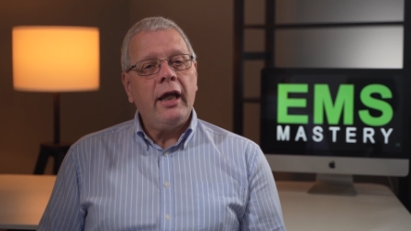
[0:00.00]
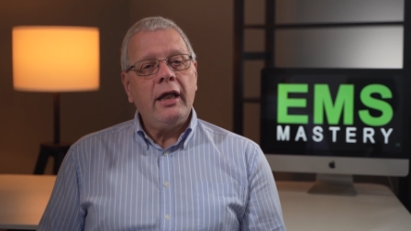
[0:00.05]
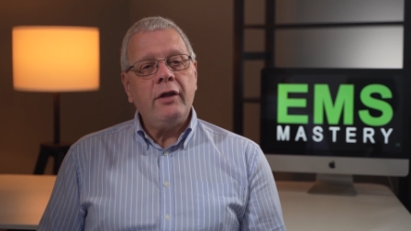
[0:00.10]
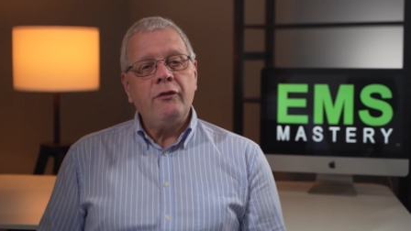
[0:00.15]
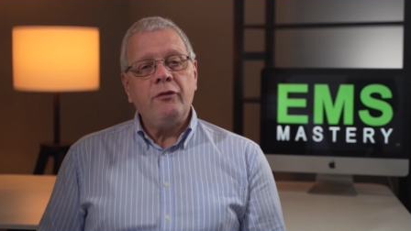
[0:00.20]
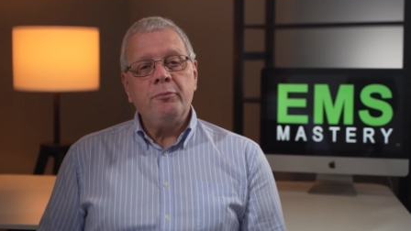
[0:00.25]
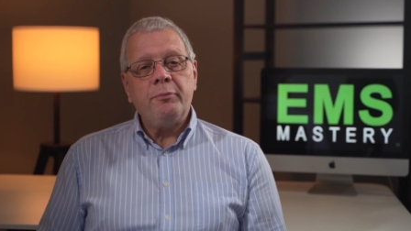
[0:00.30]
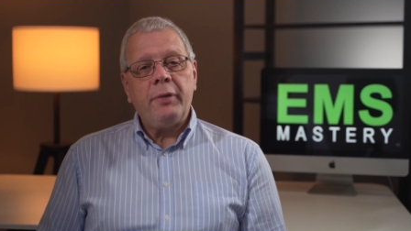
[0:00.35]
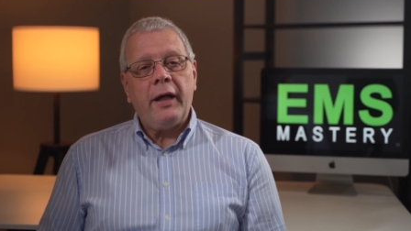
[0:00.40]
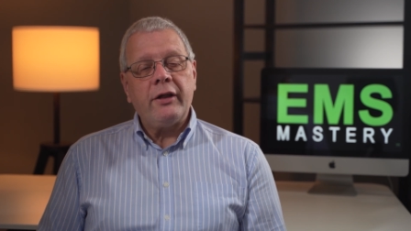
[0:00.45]

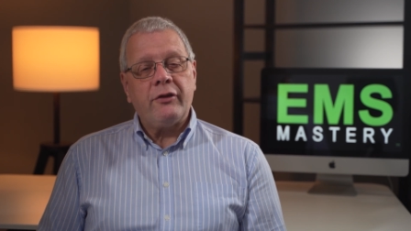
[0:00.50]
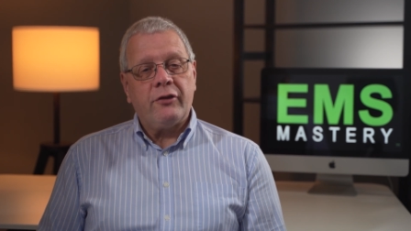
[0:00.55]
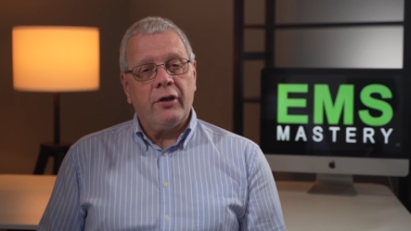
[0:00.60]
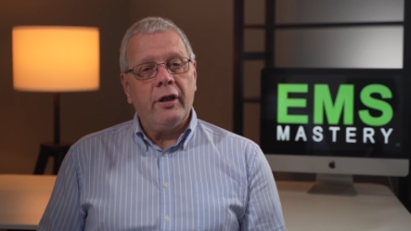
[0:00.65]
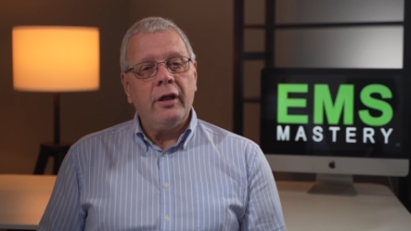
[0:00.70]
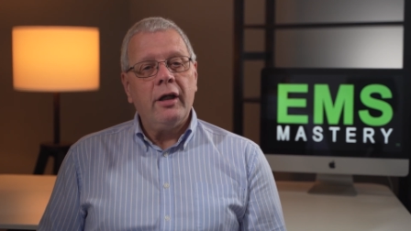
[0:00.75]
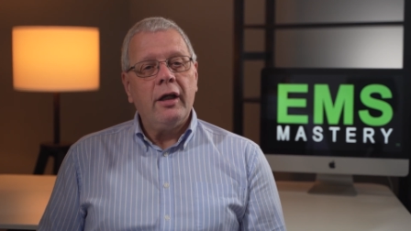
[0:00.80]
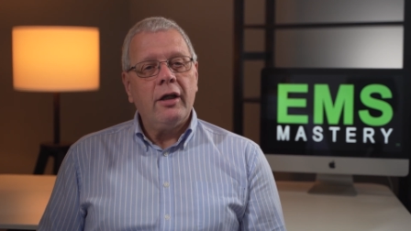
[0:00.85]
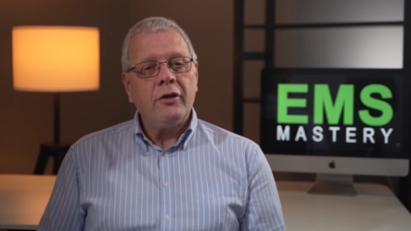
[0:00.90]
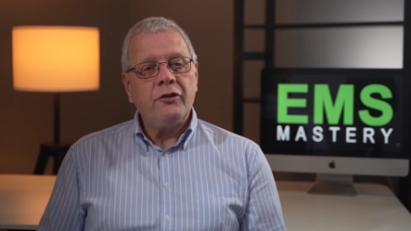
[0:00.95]
even
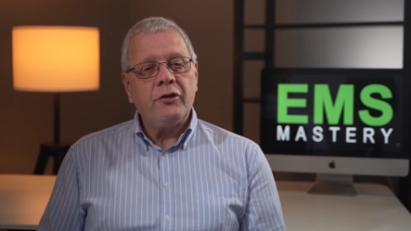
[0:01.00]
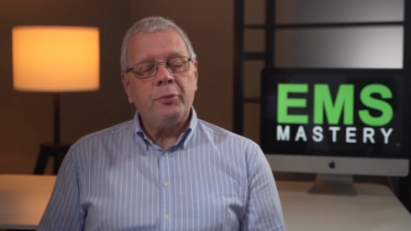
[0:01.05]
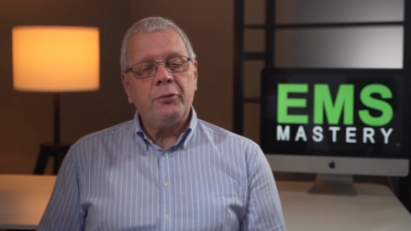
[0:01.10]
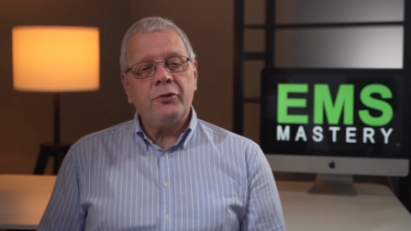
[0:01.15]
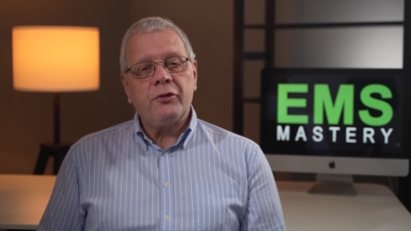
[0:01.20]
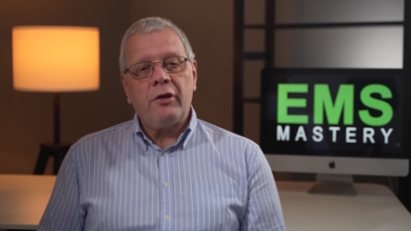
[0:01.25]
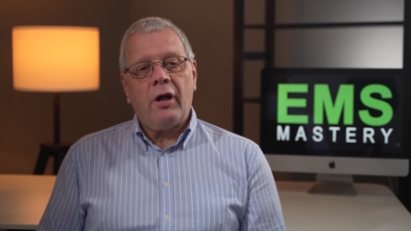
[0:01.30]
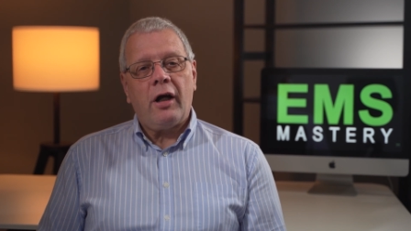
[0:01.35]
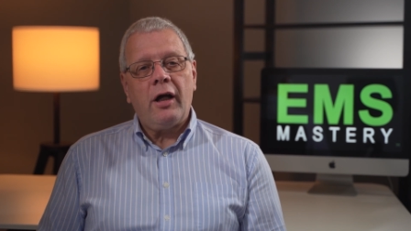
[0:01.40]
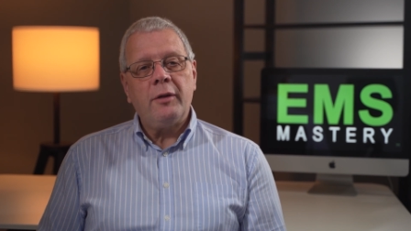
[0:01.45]
better,
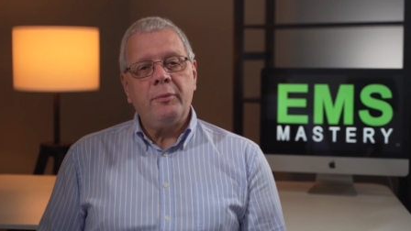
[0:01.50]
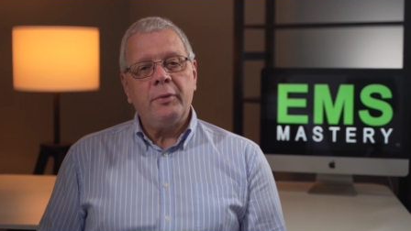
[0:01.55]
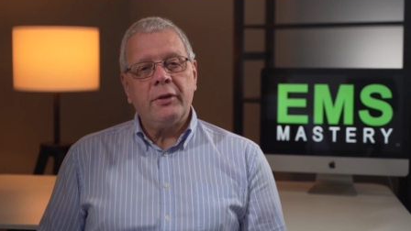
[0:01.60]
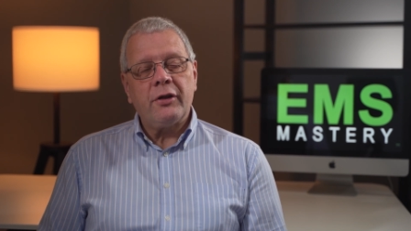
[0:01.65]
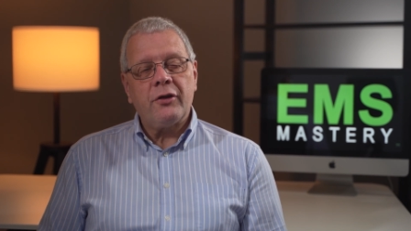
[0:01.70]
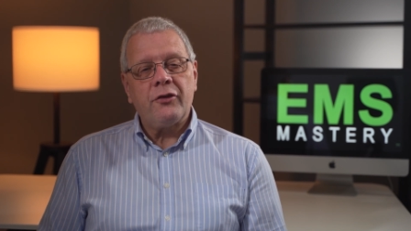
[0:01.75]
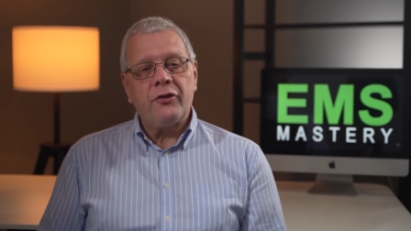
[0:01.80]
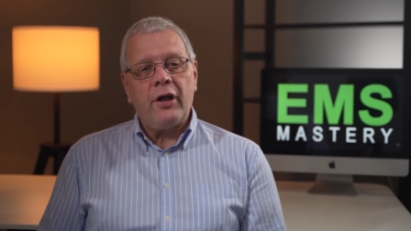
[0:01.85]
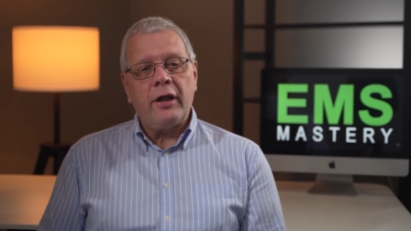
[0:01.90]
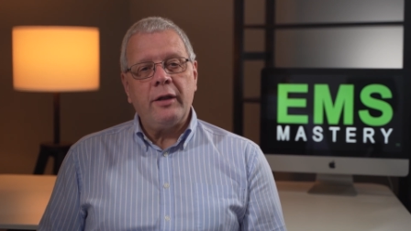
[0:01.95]
subscribe
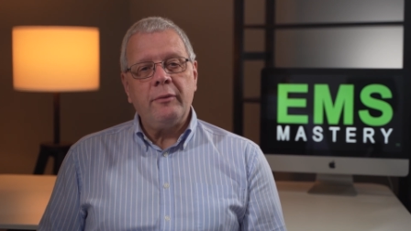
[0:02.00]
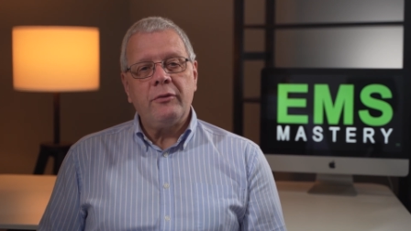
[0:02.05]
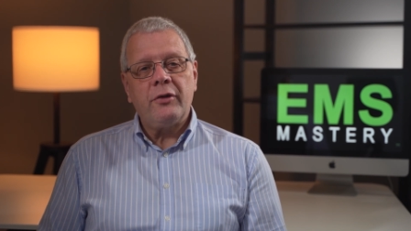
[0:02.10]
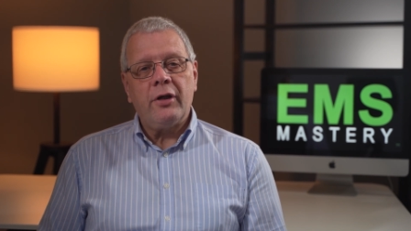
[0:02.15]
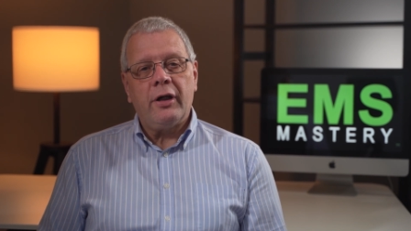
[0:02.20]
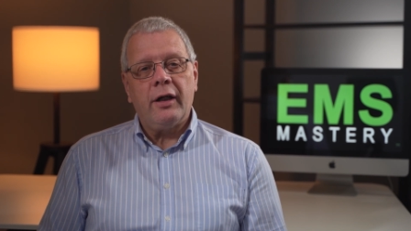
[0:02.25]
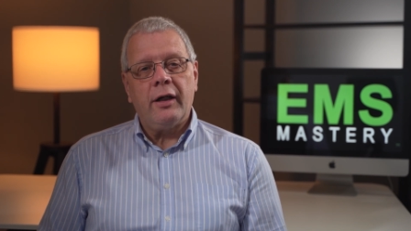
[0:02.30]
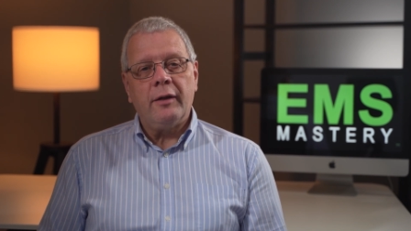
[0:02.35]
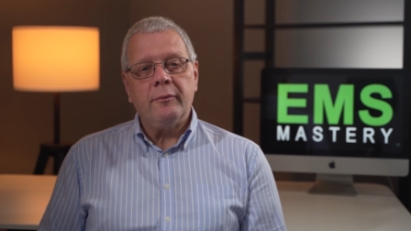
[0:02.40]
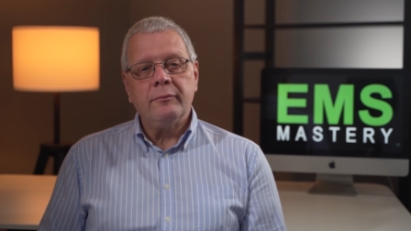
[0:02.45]
at the same
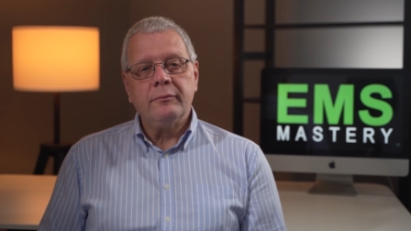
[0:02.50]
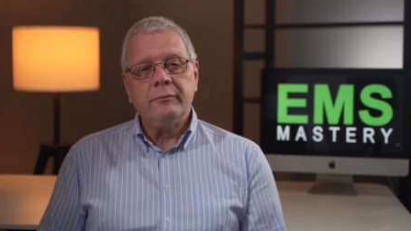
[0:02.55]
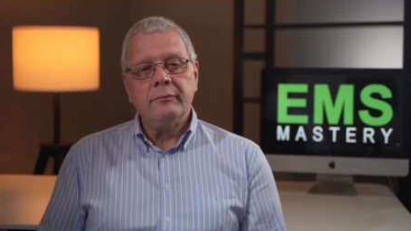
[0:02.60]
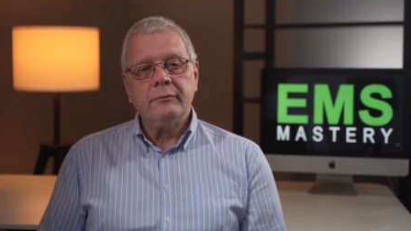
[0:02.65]
time.